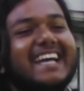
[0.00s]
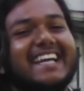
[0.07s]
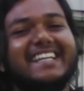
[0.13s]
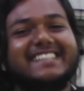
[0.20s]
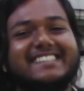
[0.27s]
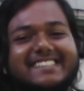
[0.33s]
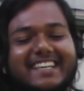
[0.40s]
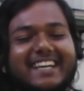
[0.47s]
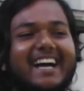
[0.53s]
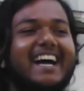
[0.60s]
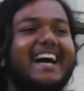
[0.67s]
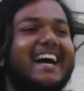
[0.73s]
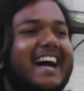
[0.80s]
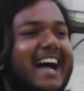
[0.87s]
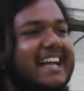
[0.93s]
So
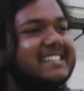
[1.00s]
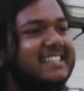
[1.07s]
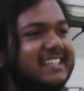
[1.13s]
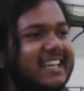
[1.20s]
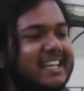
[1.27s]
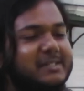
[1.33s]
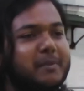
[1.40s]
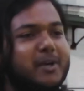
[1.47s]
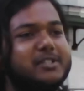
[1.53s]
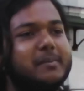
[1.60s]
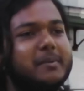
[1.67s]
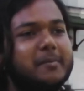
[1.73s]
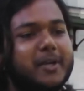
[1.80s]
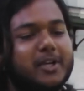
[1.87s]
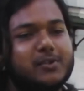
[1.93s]
as early as possible,
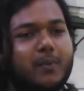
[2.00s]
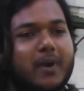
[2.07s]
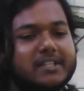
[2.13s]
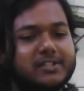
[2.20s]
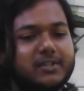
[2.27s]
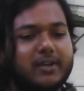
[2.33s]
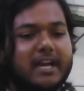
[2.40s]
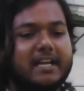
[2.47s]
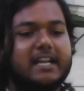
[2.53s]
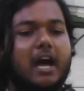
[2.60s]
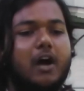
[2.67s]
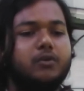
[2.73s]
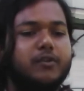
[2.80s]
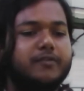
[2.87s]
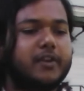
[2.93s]
because once you get out
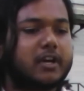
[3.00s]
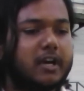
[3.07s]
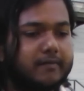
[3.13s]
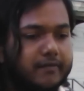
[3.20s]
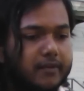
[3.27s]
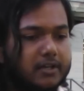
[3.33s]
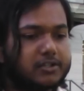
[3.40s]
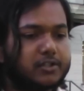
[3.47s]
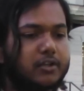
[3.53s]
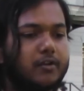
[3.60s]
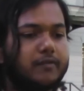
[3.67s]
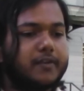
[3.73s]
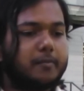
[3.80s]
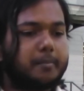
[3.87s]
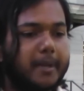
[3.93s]
of your comfort zone of
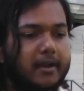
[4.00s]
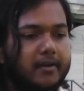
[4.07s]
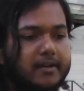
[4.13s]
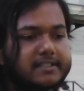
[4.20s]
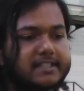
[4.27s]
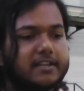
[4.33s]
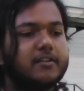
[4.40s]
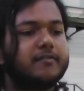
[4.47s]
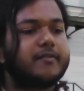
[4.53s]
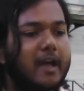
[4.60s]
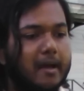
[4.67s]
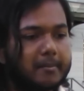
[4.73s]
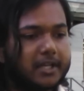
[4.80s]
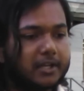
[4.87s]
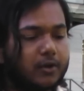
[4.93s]
your parents and your
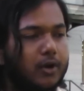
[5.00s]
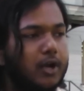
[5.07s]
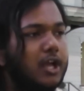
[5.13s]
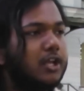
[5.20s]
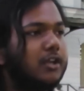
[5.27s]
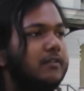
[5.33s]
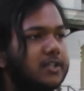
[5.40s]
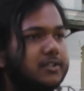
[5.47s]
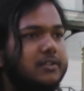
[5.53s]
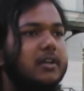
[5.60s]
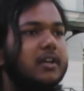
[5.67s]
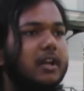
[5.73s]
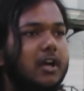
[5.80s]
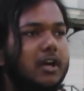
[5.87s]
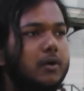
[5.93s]
family, you will
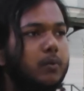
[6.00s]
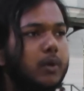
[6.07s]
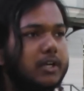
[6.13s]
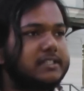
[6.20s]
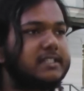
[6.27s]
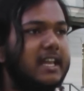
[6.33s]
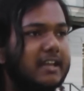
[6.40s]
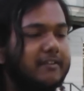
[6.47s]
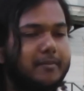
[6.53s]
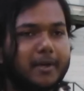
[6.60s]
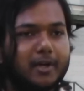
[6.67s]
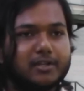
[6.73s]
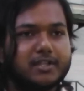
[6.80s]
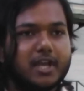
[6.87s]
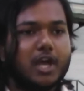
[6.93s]
learn what is life,
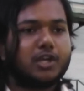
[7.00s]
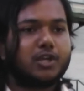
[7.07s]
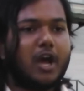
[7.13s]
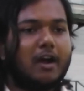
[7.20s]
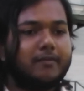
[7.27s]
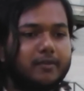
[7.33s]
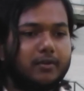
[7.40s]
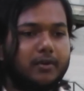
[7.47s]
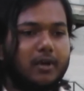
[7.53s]
because you have to,